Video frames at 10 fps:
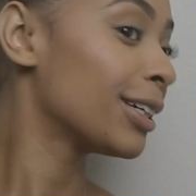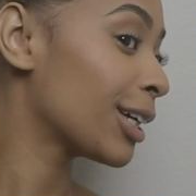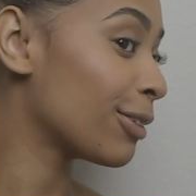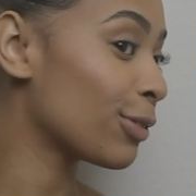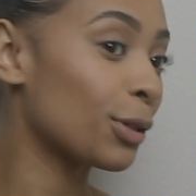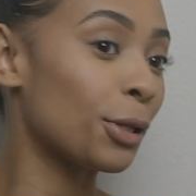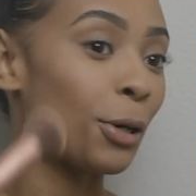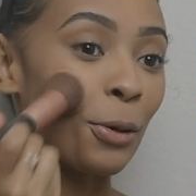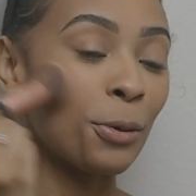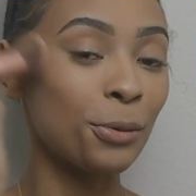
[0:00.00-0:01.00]
Give you a
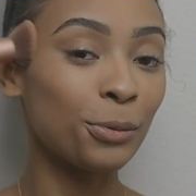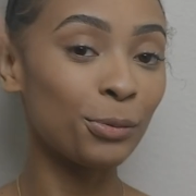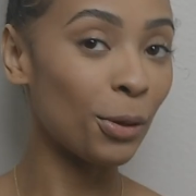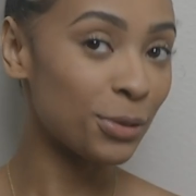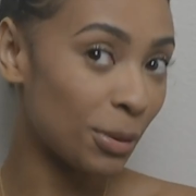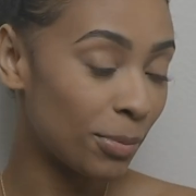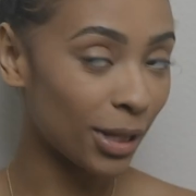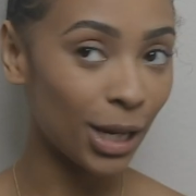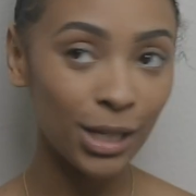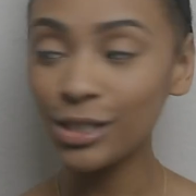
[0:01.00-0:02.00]
little rosy
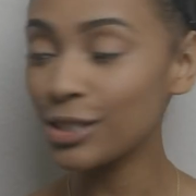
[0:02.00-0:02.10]
blush.